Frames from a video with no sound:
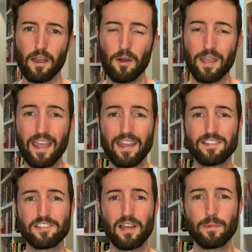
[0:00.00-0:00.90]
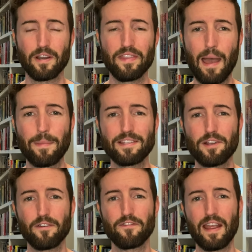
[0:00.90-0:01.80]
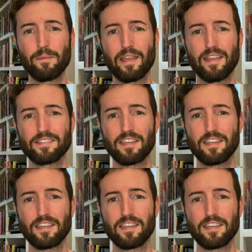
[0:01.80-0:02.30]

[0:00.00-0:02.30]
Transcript: Okay, it's summer and that means our family is